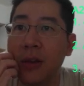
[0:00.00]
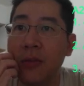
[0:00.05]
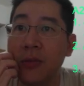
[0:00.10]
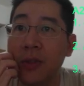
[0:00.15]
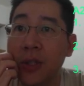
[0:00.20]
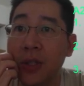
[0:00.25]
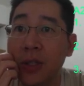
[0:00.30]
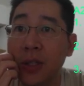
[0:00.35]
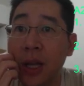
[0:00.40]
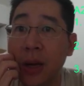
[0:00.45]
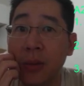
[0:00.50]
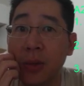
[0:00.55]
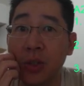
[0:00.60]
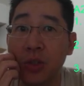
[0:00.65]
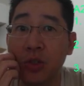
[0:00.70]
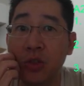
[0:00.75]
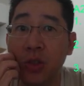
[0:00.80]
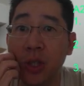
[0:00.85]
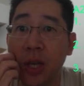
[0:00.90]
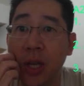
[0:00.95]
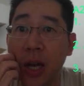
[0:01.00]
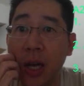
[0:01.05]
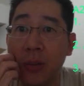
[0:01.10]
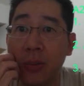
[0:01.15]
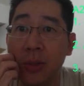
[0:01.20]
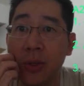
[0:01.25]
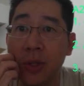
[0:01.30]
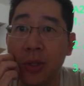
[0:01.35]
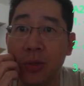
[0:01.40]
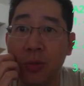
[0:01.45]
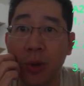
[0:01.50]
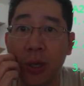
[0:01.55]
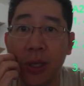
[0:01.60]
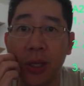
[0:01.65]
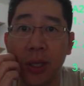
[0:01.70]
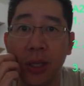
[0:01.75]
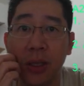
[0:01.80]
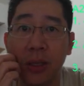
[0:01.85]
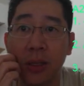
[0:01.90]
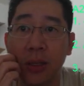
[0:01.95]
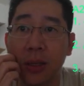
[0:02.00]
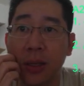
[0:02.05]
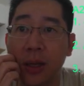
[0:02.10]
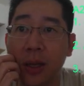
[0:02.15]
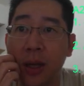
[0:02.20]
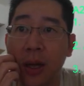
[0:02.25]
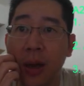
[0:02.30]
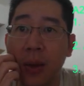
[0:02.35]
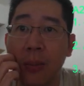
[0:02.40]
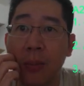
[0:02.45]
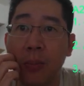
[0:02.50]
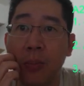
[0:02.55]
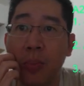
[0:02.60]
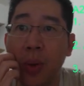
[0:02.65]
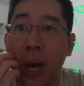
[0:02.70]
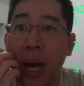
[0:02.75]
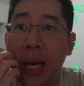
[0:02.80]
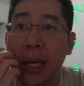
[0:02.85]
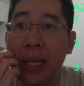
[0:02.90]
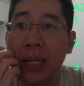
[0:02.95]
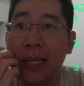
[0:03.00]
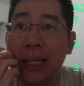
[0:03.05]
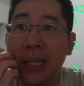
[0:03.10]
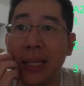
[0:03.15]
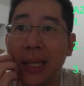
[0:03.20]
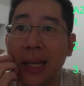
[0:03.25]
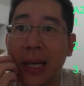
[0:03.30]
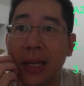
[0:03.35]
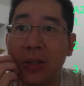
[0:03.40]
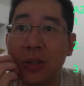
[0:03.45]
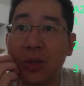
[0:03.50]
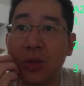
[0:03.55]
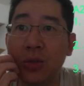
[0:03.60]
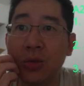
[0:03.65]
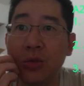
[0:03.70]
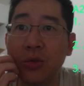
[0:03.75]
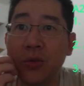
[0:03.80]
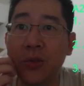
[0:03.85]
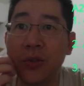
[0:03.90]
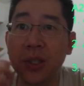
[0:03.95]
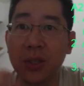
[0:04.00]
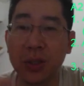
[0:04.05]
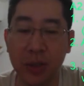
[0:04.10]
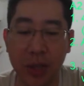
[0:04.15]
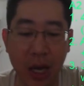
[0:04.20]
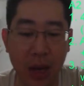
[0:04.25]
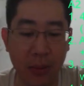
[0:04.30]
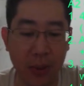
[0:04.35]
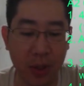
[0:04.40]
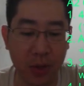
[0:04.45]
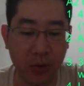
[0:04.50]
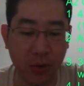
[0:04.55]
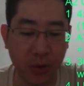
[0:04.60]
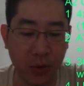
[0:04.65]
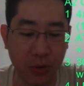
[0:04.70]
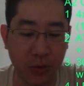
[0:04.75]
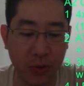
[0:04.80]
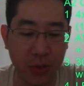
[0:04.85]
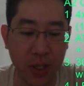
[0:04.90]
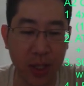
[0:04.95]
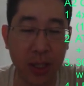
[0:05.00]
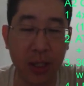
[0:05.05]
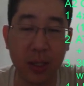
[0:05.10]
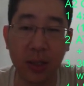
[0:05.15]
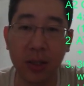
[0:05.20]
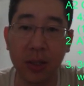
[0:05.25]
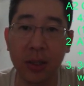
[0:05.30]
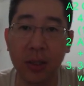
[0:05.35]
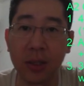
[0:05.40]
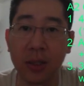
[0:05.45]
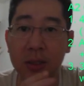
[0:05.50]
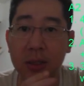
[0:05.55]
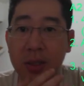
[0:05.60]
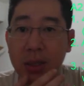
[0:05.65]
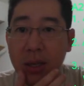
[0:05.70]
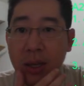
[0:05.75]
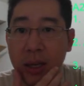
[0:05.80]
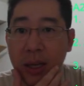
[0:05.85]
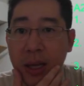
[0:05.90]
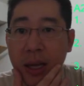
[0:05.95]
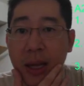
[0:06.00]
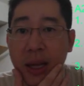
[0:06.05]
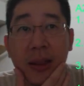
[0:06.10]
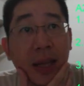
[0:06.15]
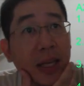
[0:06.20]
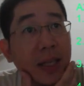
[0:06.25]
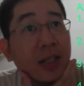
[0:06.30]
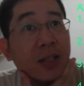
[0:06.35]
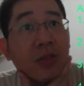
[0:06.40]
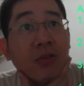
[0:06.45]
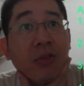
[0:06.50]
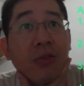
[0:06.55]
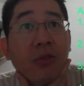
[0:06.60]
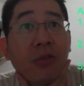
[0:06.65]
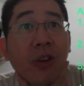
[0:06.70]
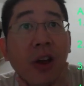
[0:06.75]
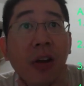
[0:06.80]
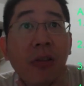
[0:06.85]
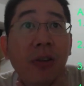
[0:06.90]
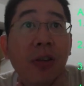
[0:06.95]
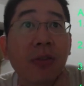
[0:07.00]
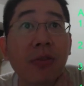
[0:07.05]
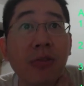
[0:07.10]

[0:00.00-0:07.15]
Physical damage 3 times, it's 1 hit, but it negates 2 physical damage for 3 turns, and it's very